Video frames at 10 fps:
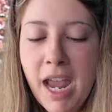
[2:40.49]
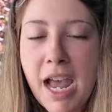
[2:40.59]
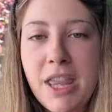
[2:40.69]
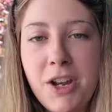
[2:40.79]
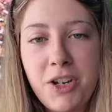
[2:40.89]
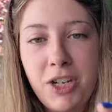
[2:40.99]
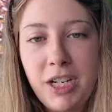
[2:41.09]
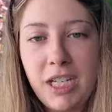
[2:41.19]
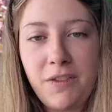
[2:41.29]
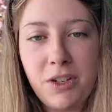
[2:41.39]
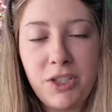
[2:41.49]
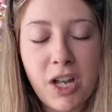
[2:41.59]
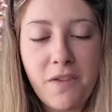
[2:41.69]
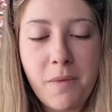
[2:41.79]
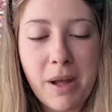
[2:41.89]
and then you're going to give
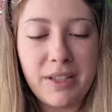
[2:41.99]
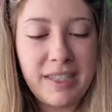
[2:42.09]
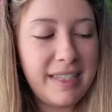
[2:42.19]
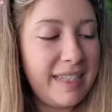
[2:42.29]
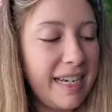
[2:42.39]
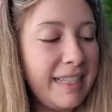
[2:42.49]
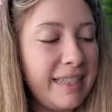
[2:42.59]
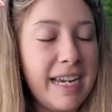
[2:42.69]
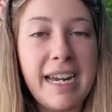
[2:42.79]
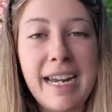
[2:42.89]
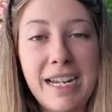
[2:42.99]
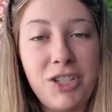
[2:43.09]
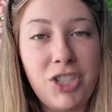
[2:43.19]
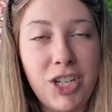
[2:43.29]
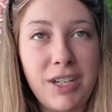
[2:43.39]
yourself about 6
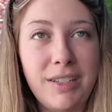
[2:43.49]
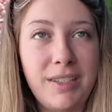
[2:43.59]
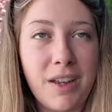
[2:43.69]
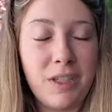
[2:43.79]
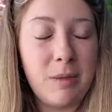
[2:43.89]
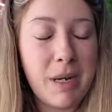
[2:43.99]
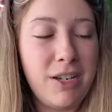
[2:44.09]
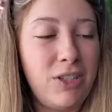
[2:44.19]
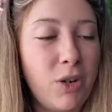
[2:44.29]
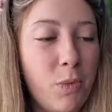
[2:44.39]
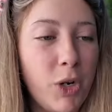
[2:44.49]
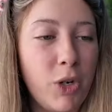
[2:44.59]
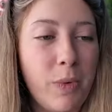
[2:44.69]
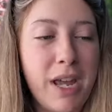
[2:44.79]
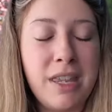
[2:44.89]
inches of space to
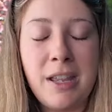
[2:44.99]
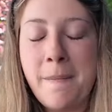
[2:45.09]
work with,